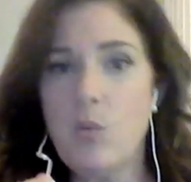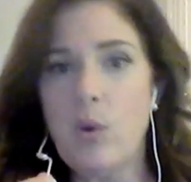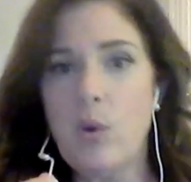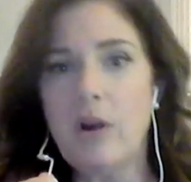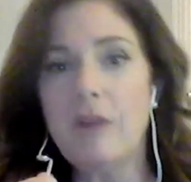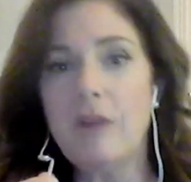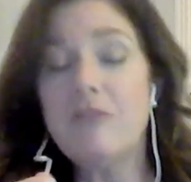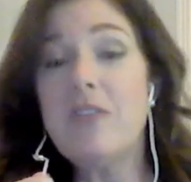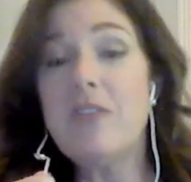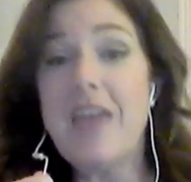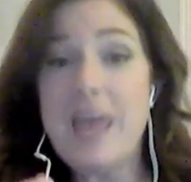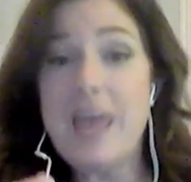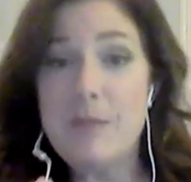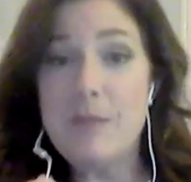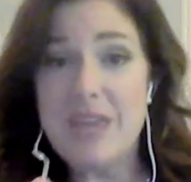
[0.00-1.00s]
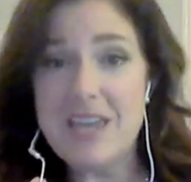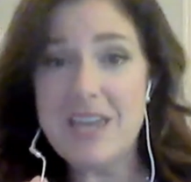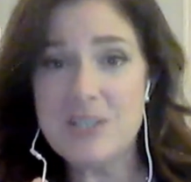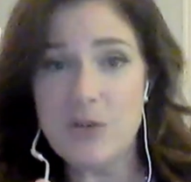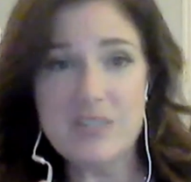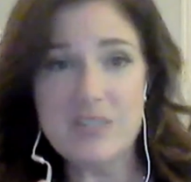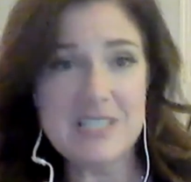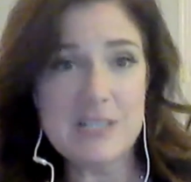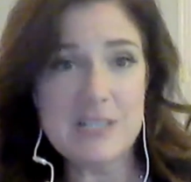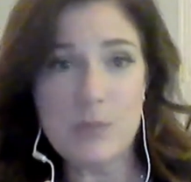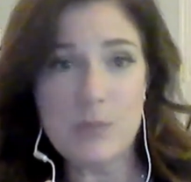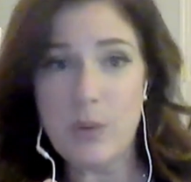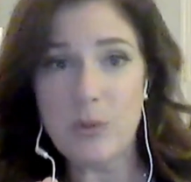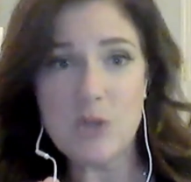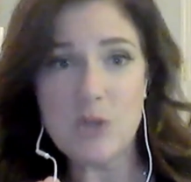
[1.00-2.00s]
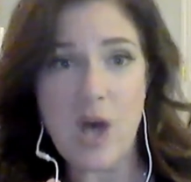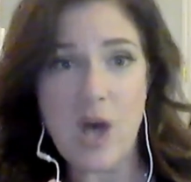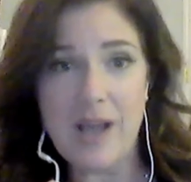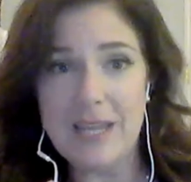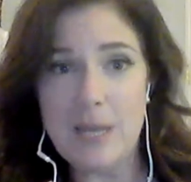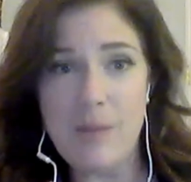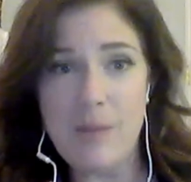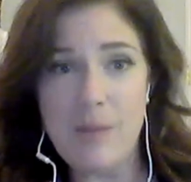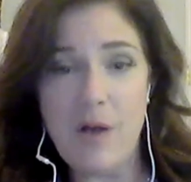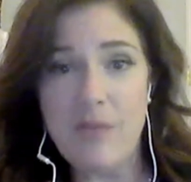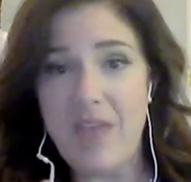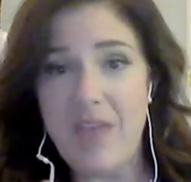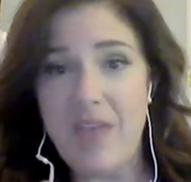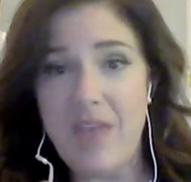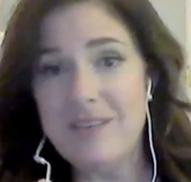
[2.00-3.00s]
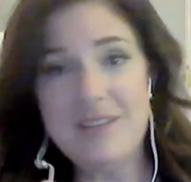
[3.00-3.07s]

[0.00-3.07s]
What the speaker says: or for the ABA services we were talking about that,